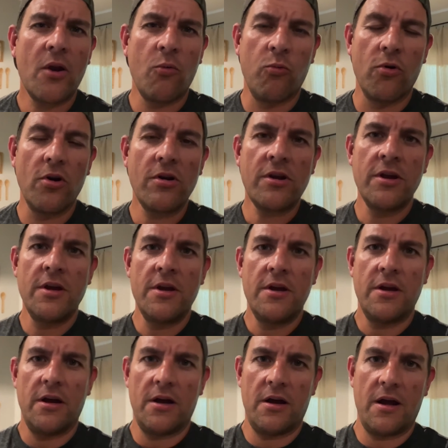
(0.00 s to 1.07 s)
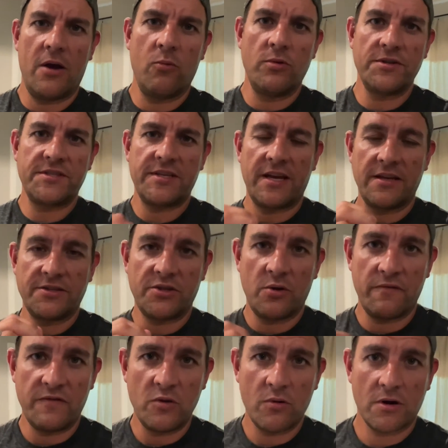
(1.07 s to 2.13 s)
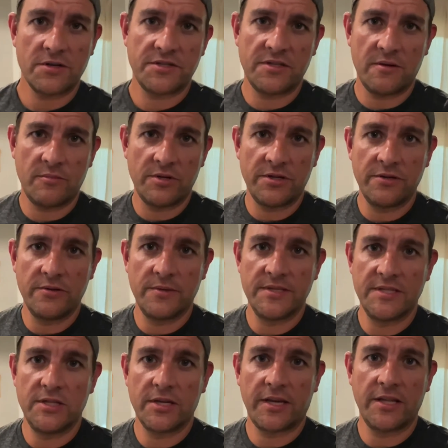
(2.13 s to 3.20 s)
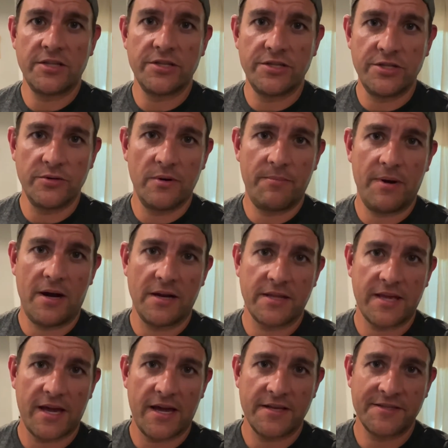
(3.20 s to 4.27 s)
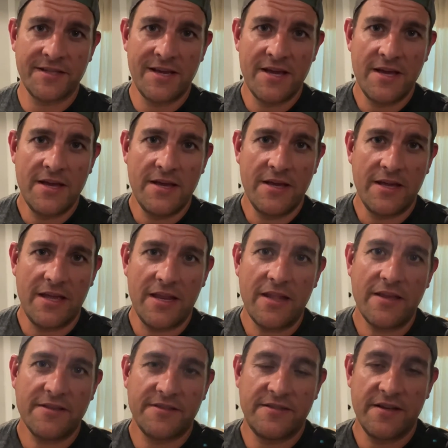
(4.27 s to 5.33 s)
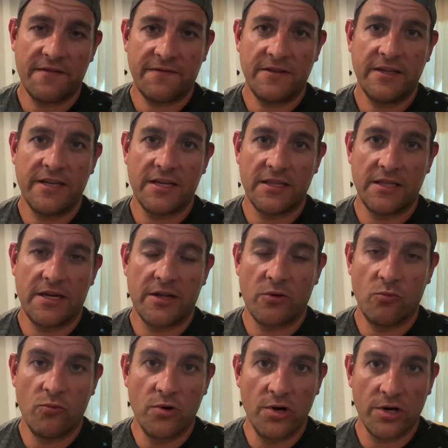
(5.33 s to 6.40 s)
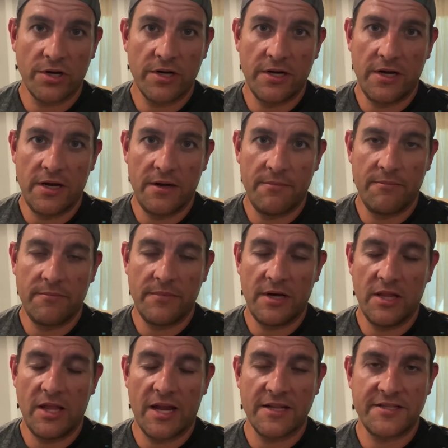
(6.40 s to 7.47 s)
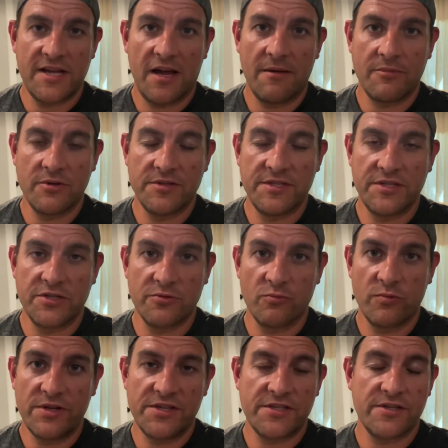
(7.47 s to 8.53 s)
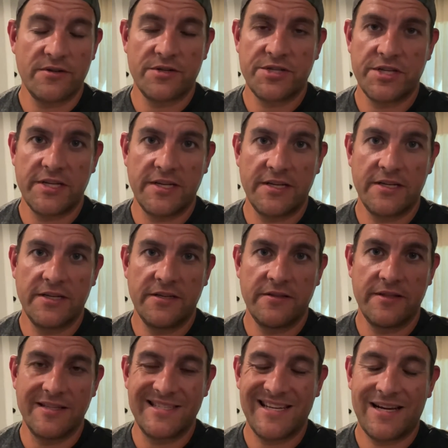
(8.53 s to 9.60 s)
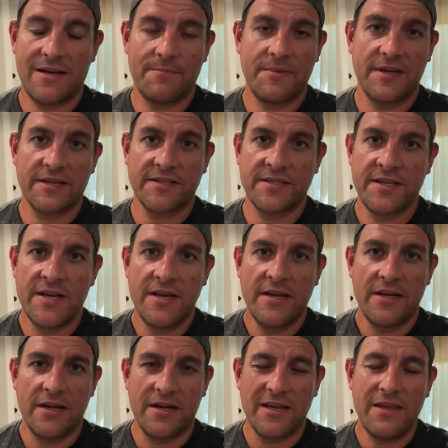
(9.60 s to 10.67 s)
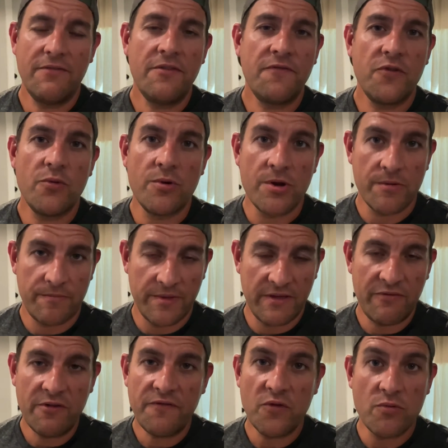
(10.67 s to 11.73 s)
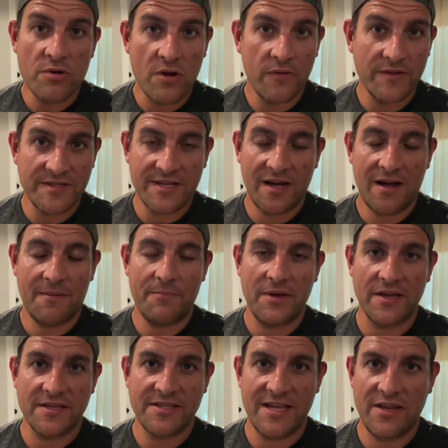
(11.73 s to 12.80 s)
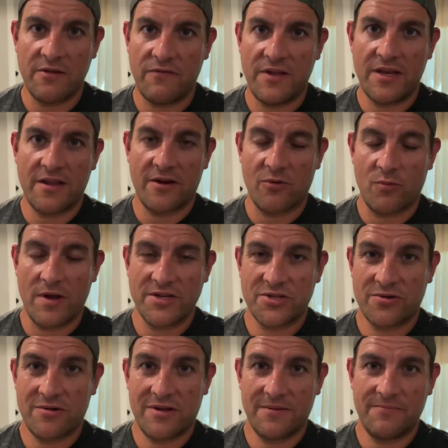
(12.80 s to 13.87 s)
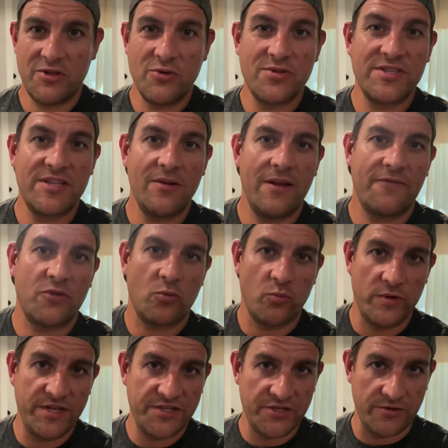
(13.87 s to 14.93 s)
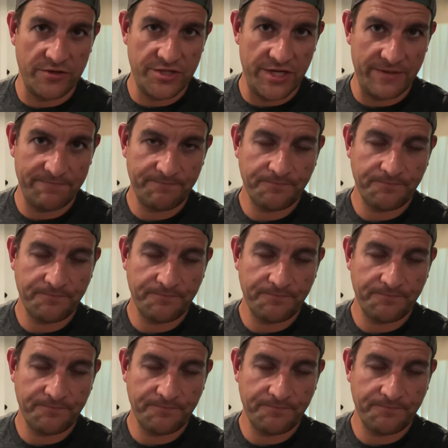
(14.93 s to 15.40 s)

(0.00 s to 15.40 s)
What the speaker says: of work. I will say, so if you are someone who is looking to do a podcast, it is definitely a lot of work. A lot of time goes into researching the topics. Even if you know the topics and you've eaten at a restaurant, you still have to research it.